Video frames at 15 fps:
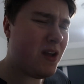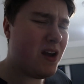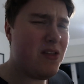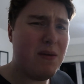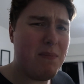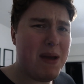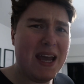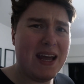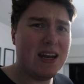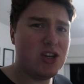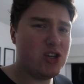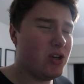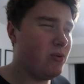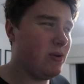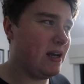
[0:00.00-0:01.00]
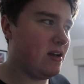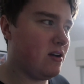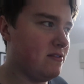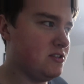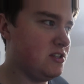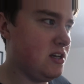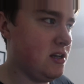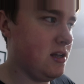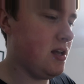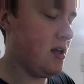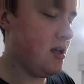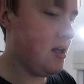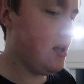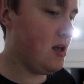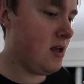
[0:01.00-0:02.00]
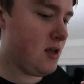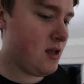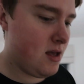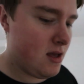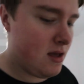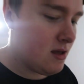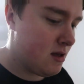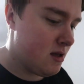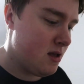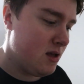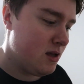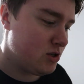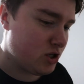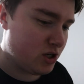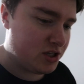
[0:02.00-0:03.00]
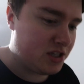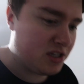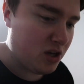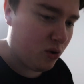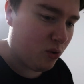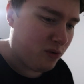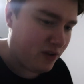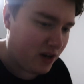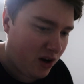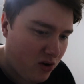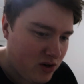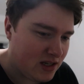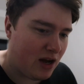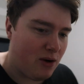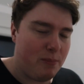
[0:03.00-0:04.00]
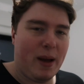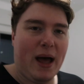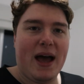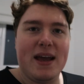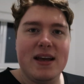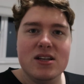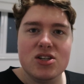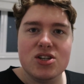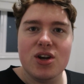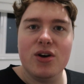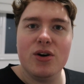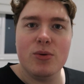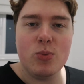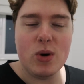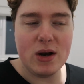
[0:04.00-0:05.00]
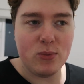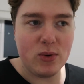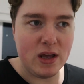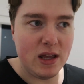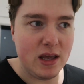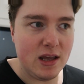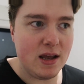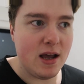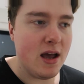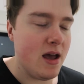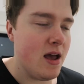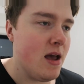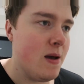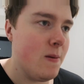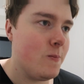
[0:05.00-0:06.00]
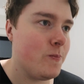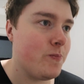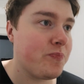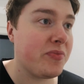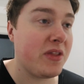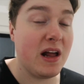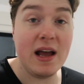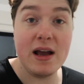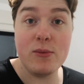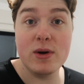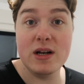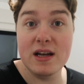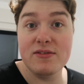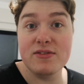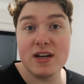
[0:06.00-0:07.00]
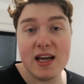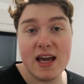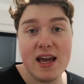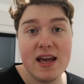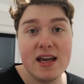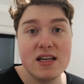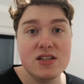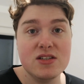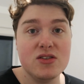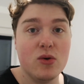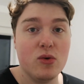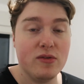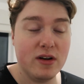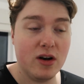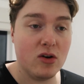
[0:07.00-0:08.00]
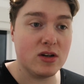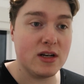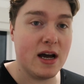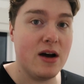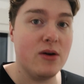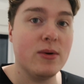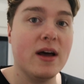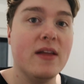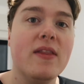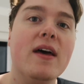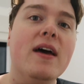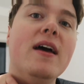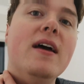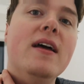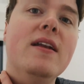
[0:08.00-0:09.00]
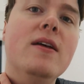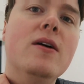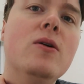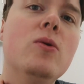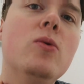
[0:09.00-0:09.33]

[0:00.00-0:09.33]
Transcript: are the main issue. Like, obviously, just over lockdown buying. So when we lived at Katie's over lockdown, and then